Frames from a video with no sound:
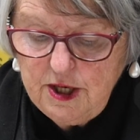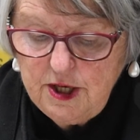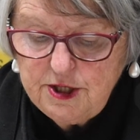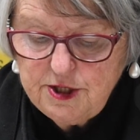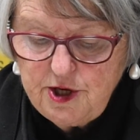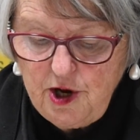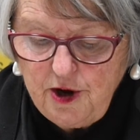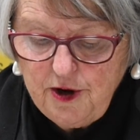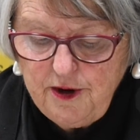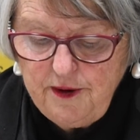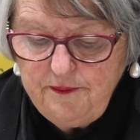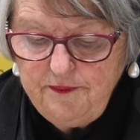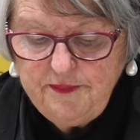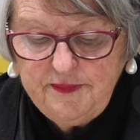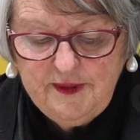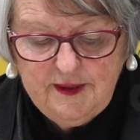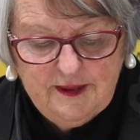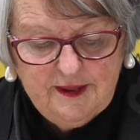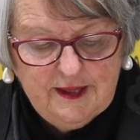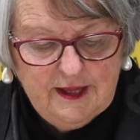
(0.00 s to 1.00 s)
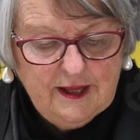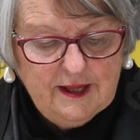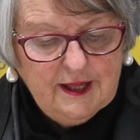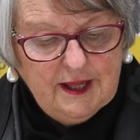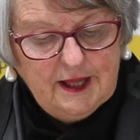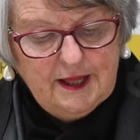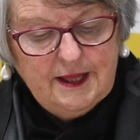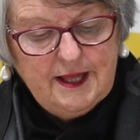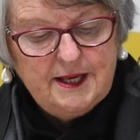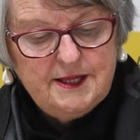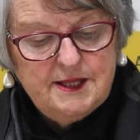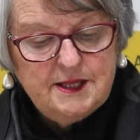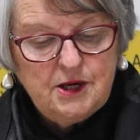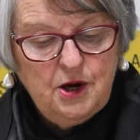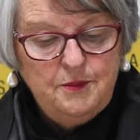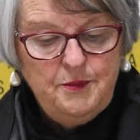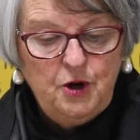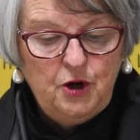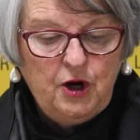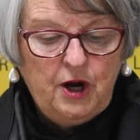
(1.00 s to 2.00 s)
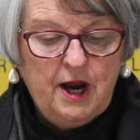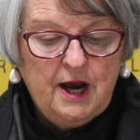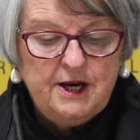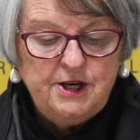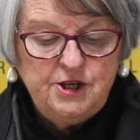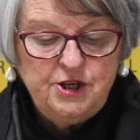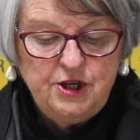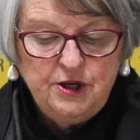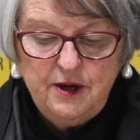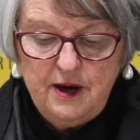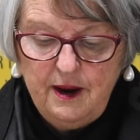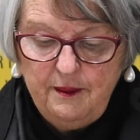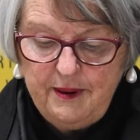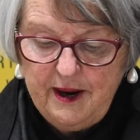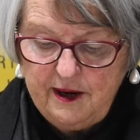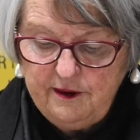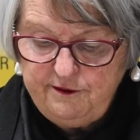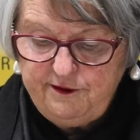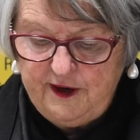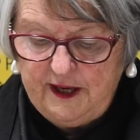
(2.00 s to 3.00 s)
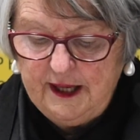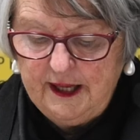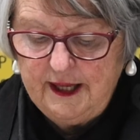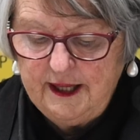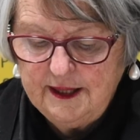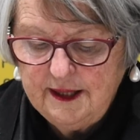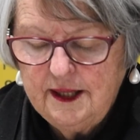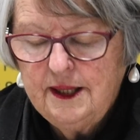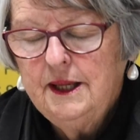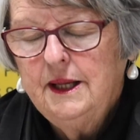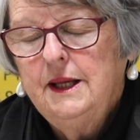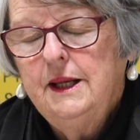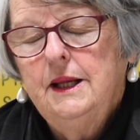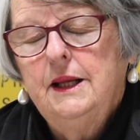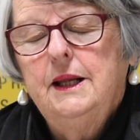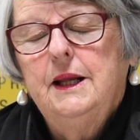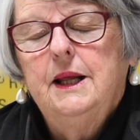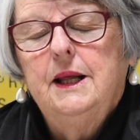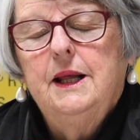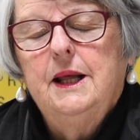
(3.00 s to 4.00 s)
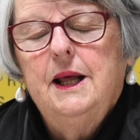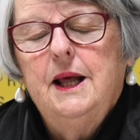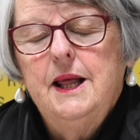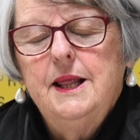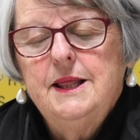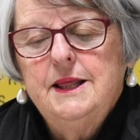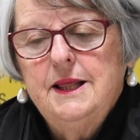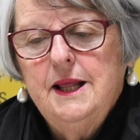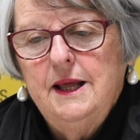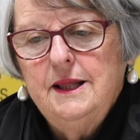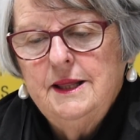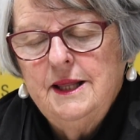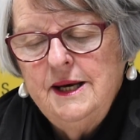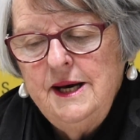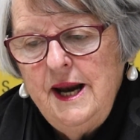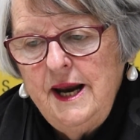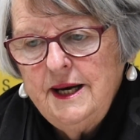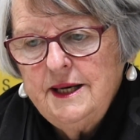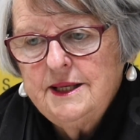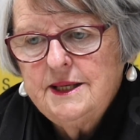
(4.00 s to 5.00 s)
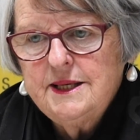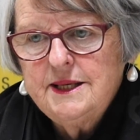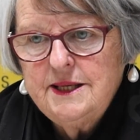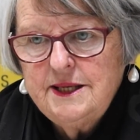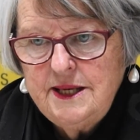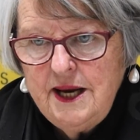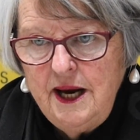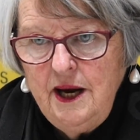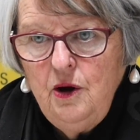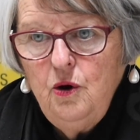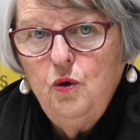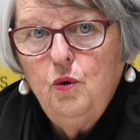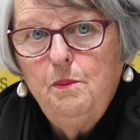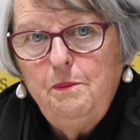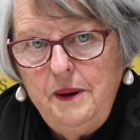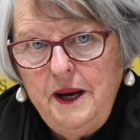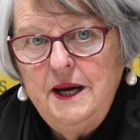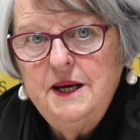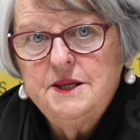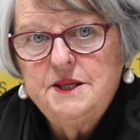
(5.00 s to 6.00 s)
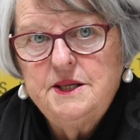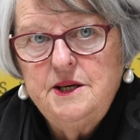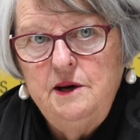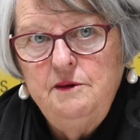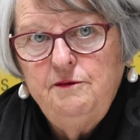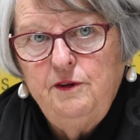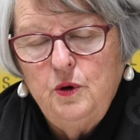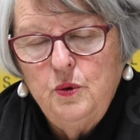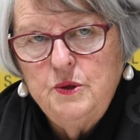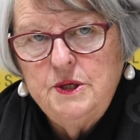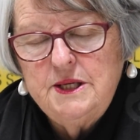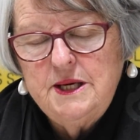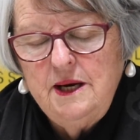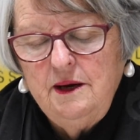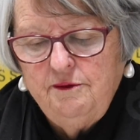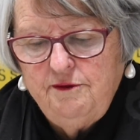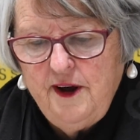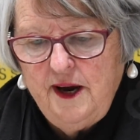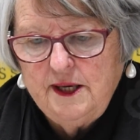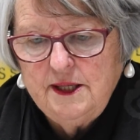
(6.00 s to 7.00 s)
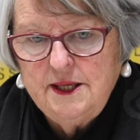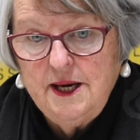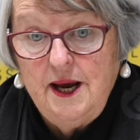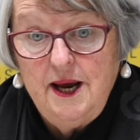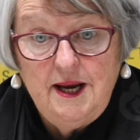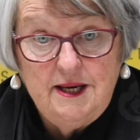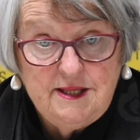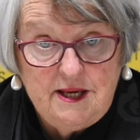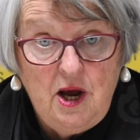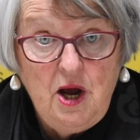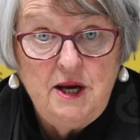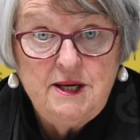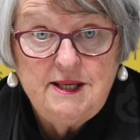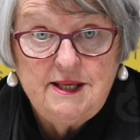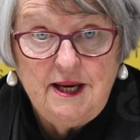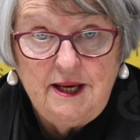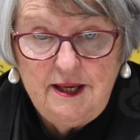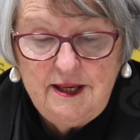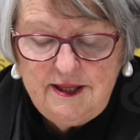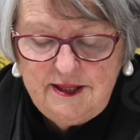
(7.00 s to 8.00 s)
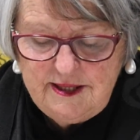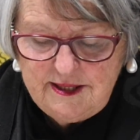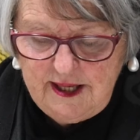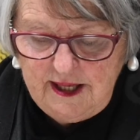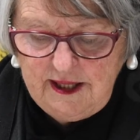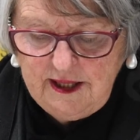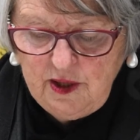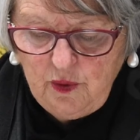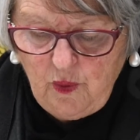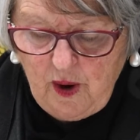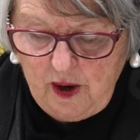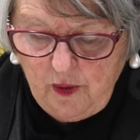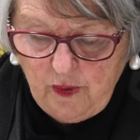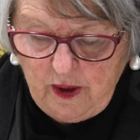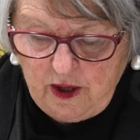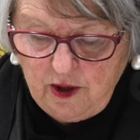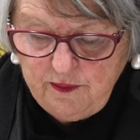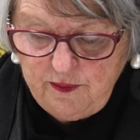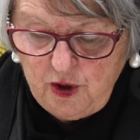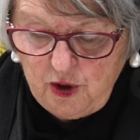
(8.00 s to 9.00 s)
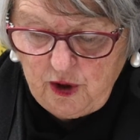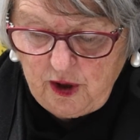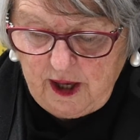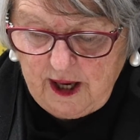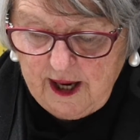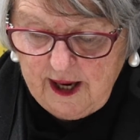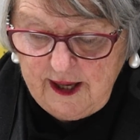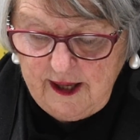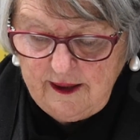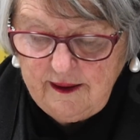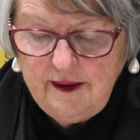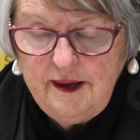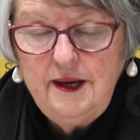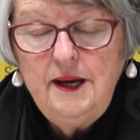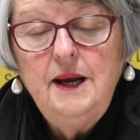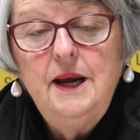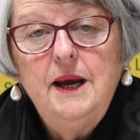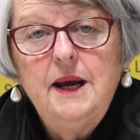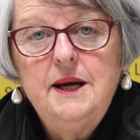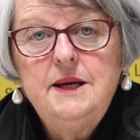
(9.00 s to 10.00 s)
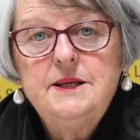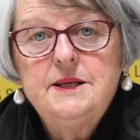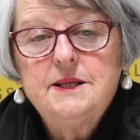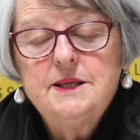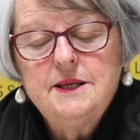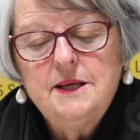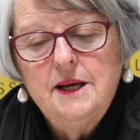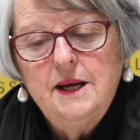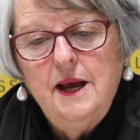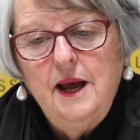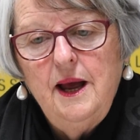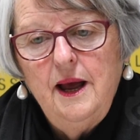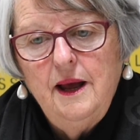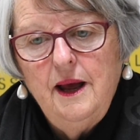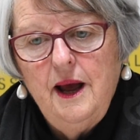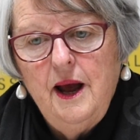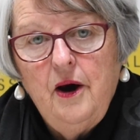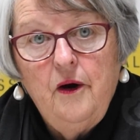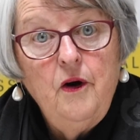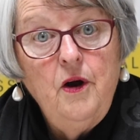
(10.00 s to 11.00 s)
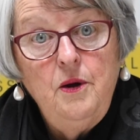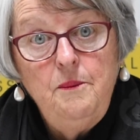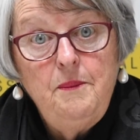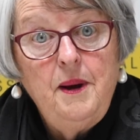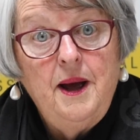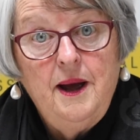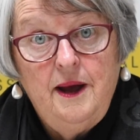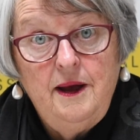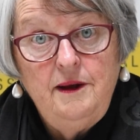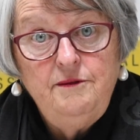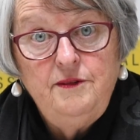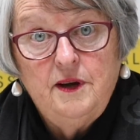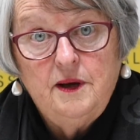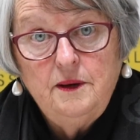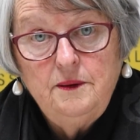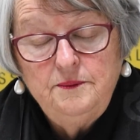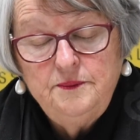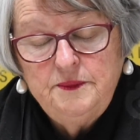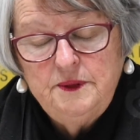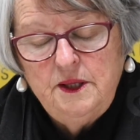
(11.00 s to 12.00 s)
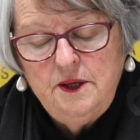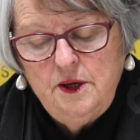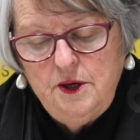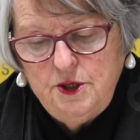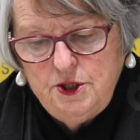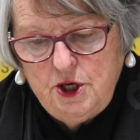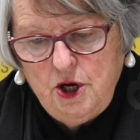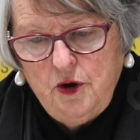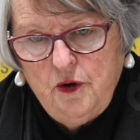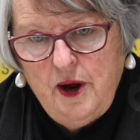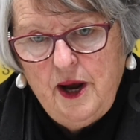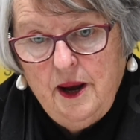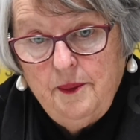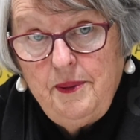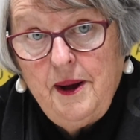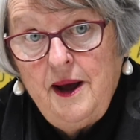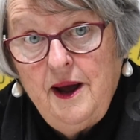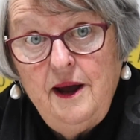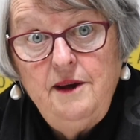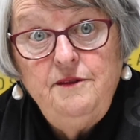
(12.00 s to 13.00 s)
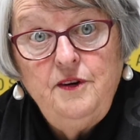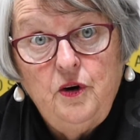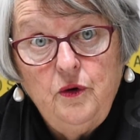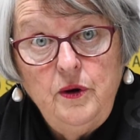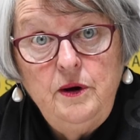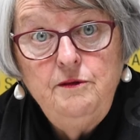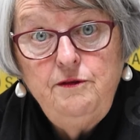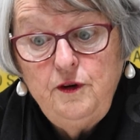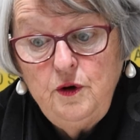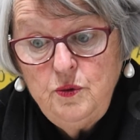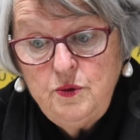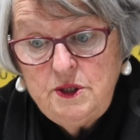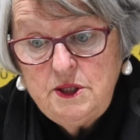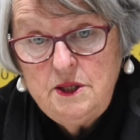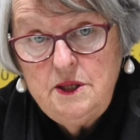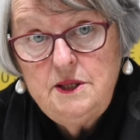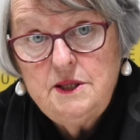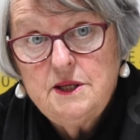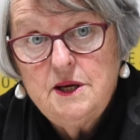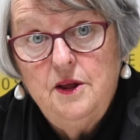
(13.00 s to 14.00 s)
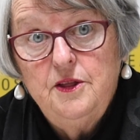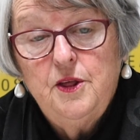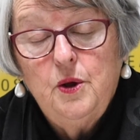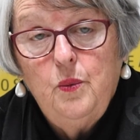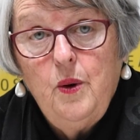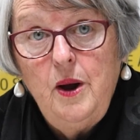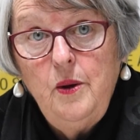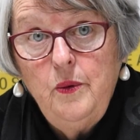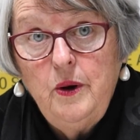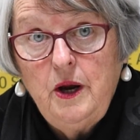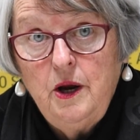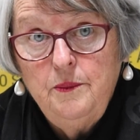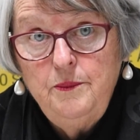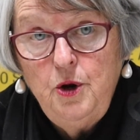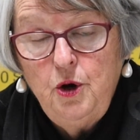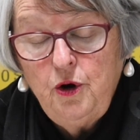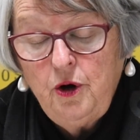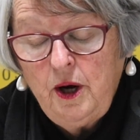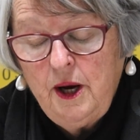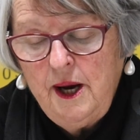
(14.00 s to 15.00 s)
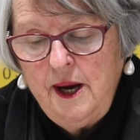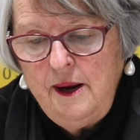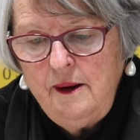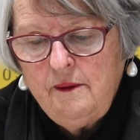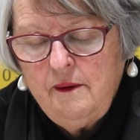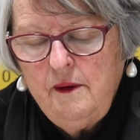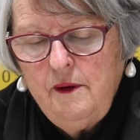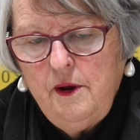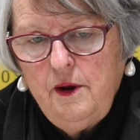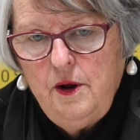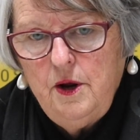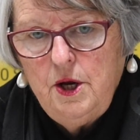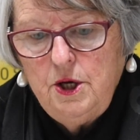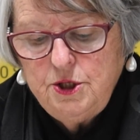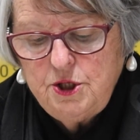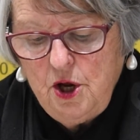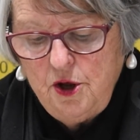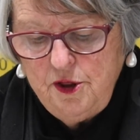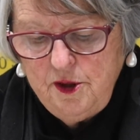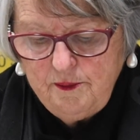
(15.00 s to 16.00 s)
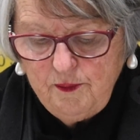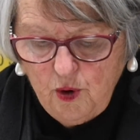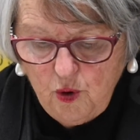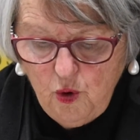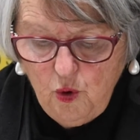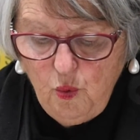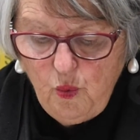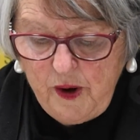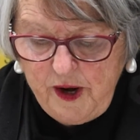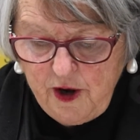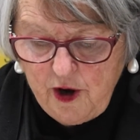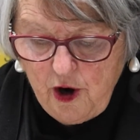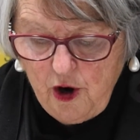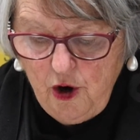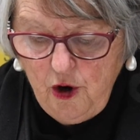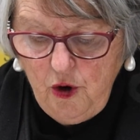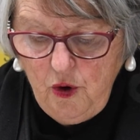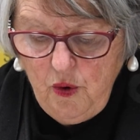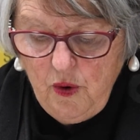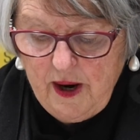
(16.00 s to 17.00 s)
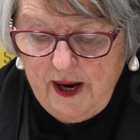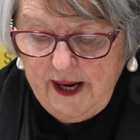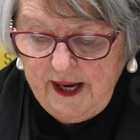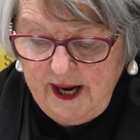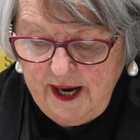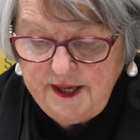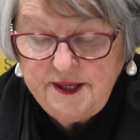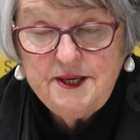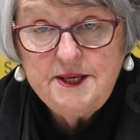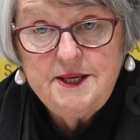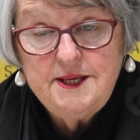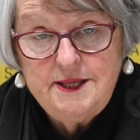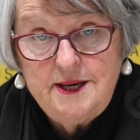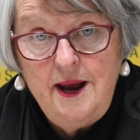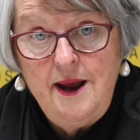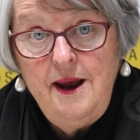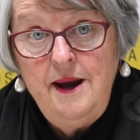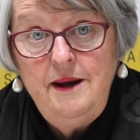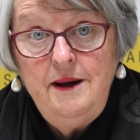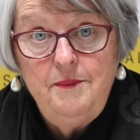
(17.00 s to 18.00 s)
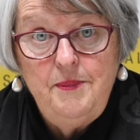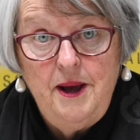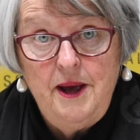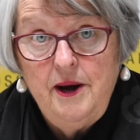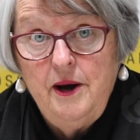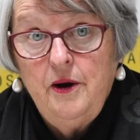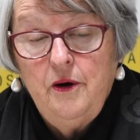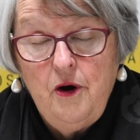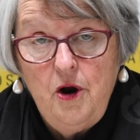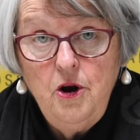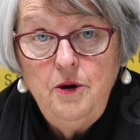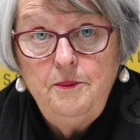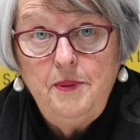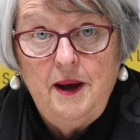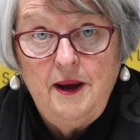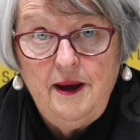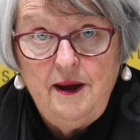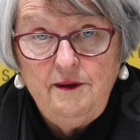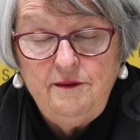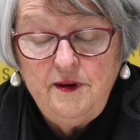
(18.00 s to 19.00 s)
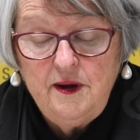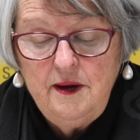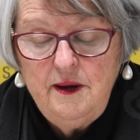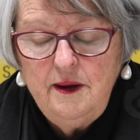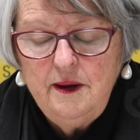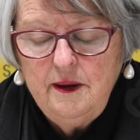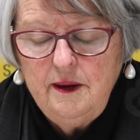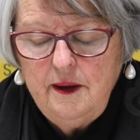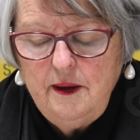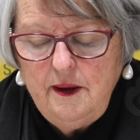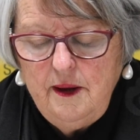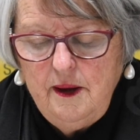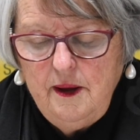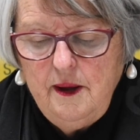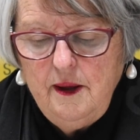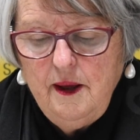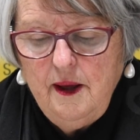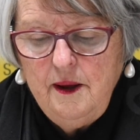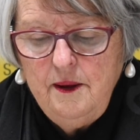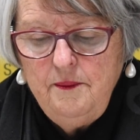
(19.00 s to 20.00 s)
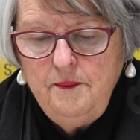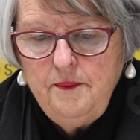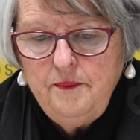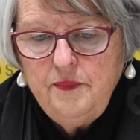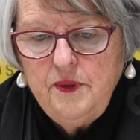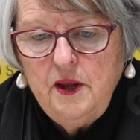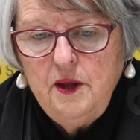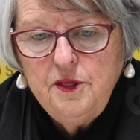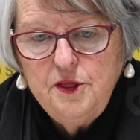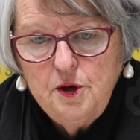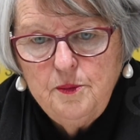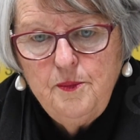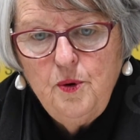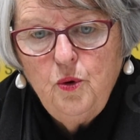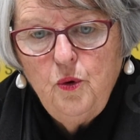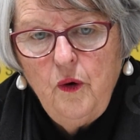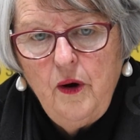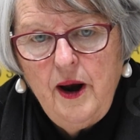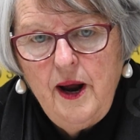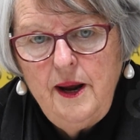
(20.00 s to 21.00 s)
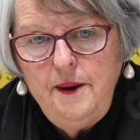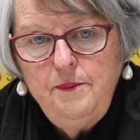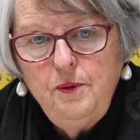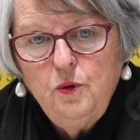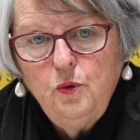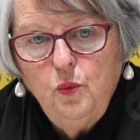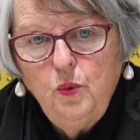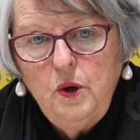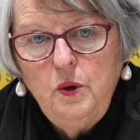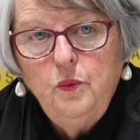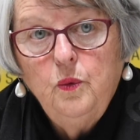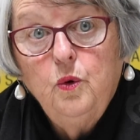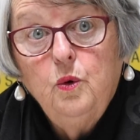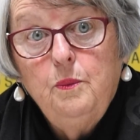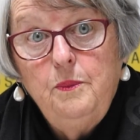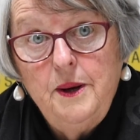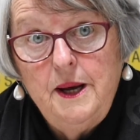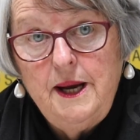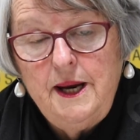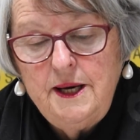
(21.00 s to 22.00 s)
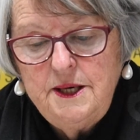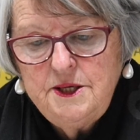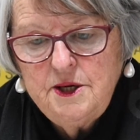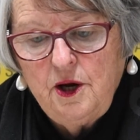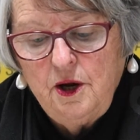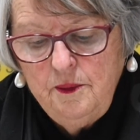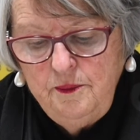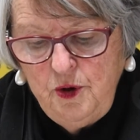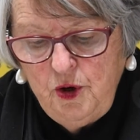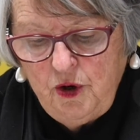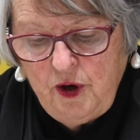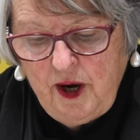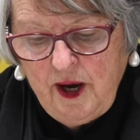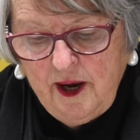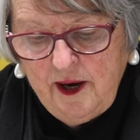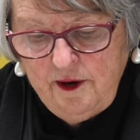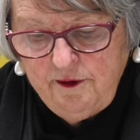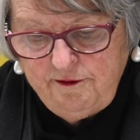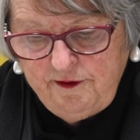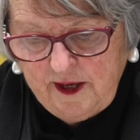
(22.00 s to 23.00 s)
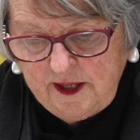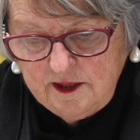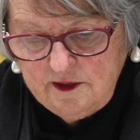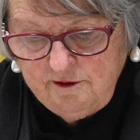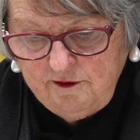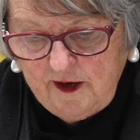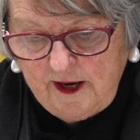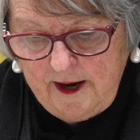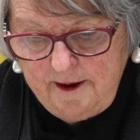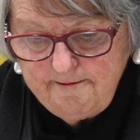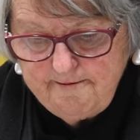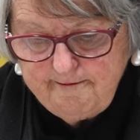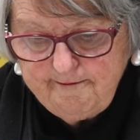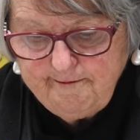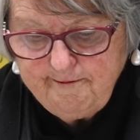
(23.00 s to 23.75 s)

So that's communicating about feeling. The next single biggest influencing factor, as I see it, in the way we communicate is our own behaviour. So our behaviour influences the way we communicate. So the more we know and understand about our own behaviour, the more able we will be to communicate effectively.